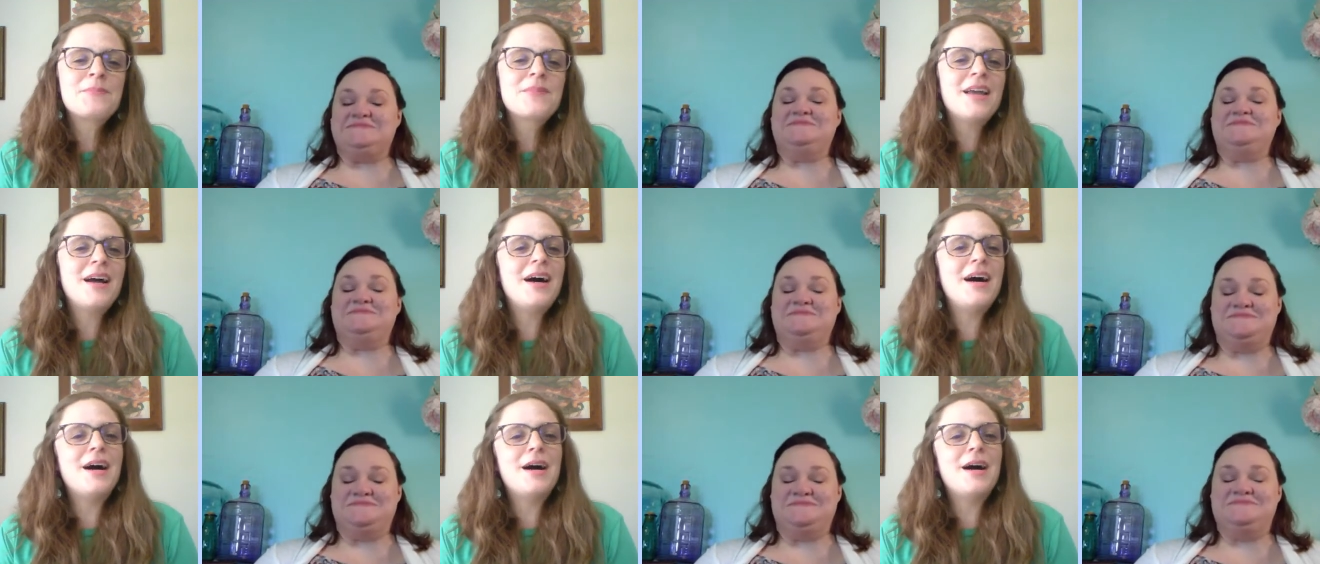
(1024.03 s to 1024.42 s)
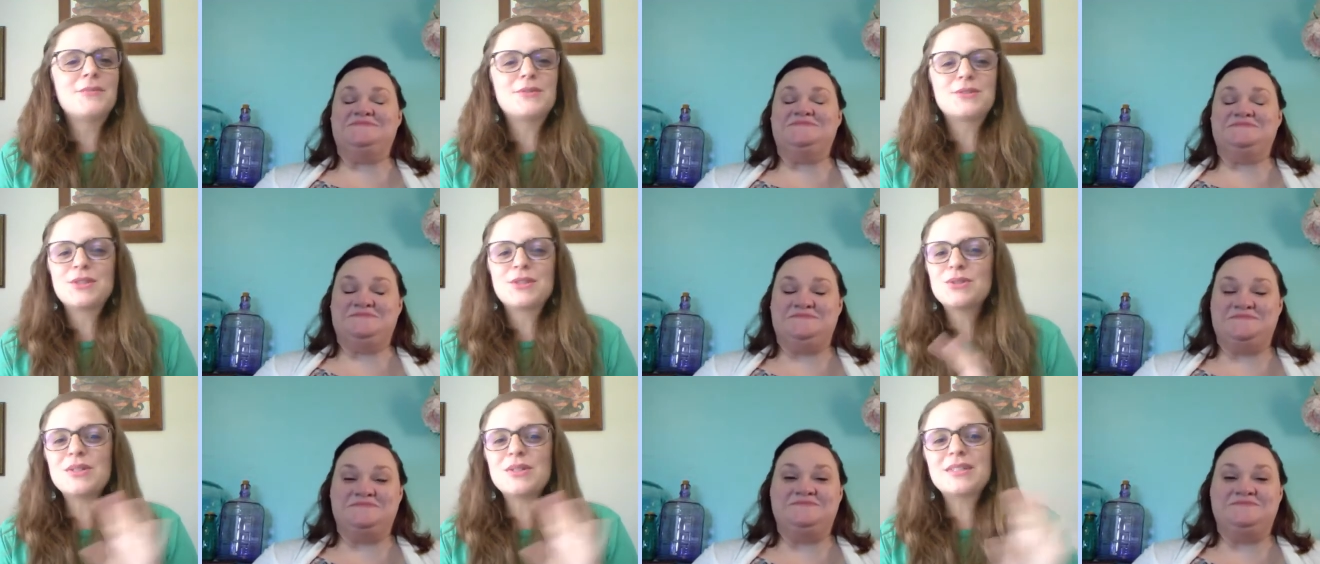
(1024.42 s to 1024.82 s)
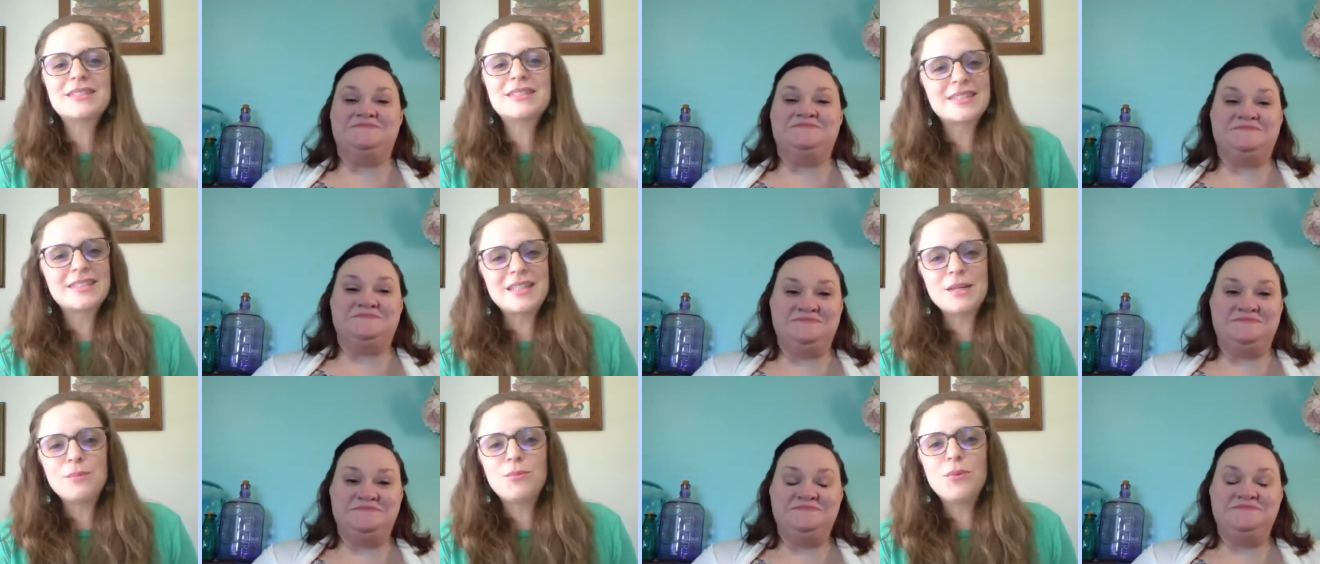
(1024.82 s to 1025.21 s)
Speaker 1: Um, there's also a
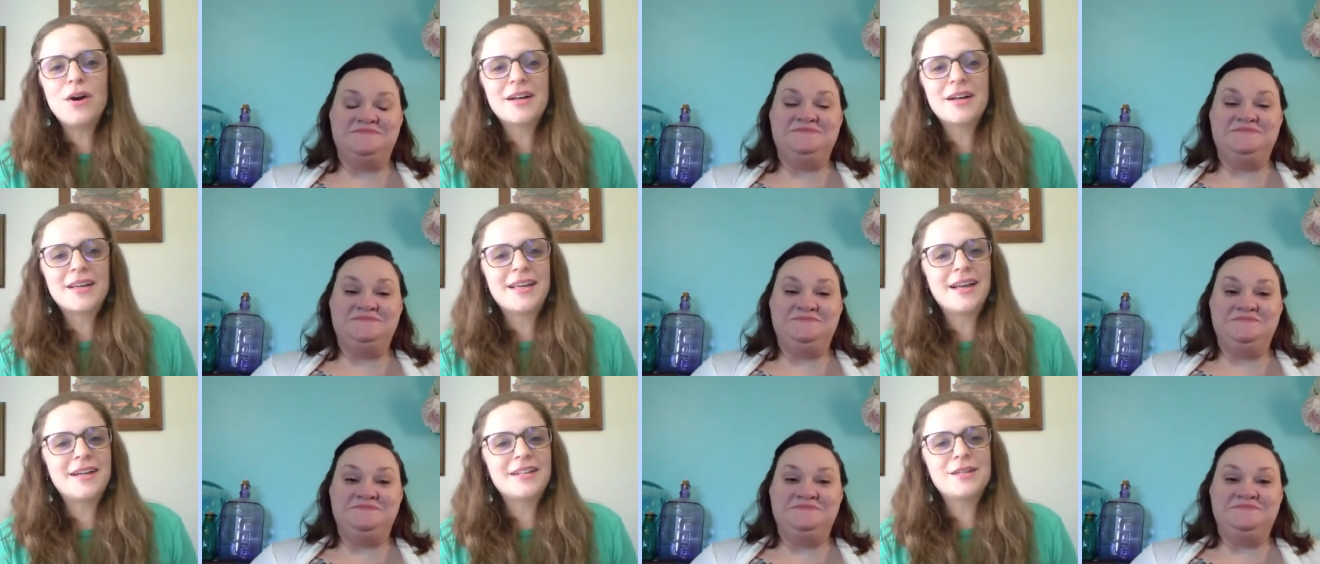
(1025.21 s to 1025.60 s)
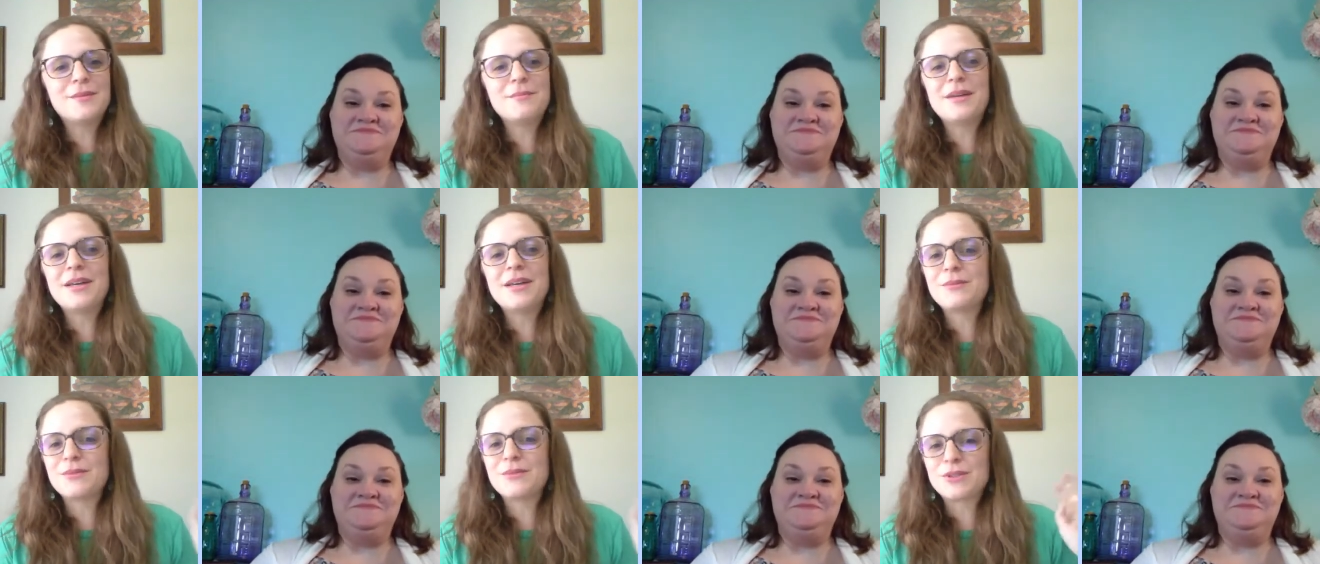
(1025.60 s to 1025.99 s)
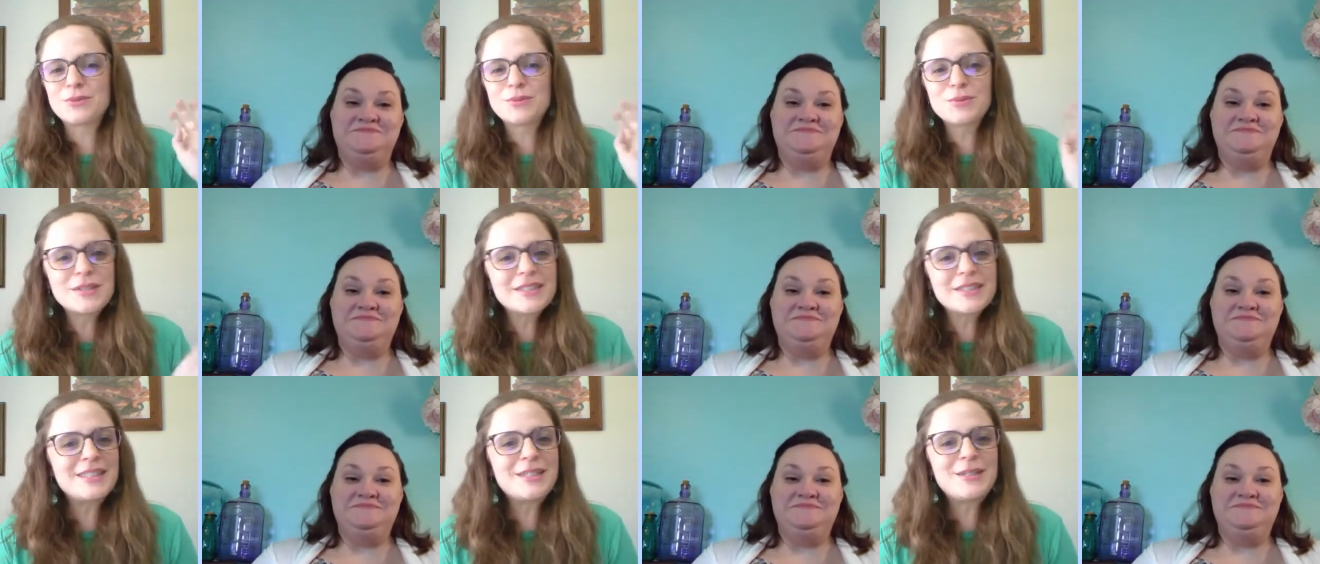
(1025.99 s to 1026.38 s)
sleepwalking element, which
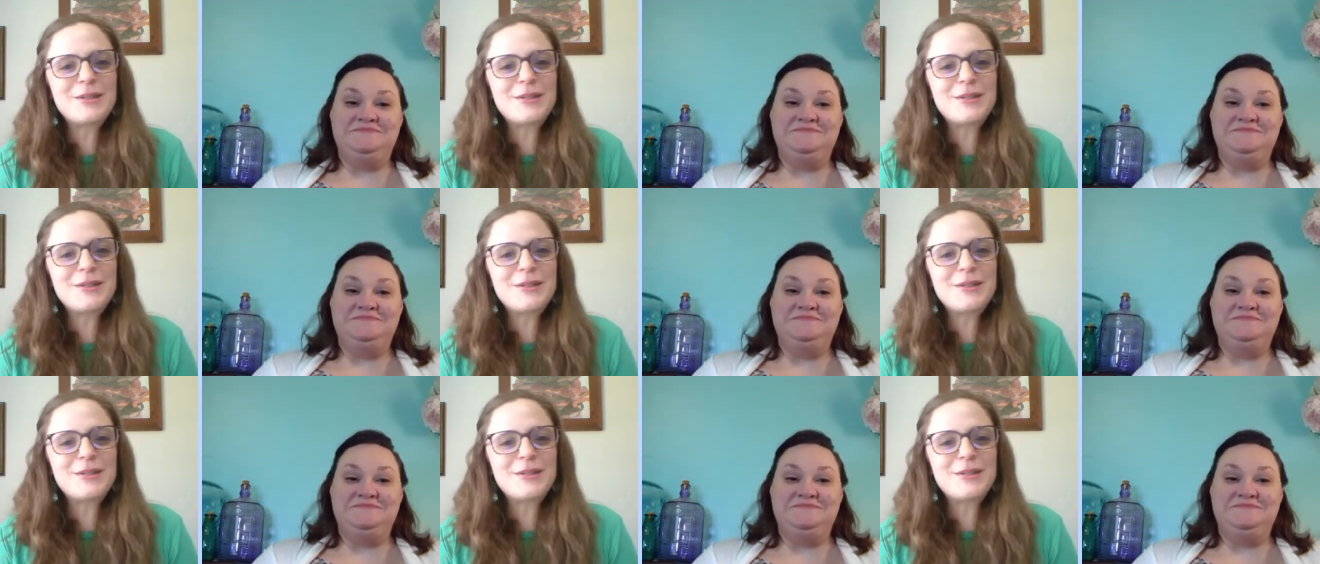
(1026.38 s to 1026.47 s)
really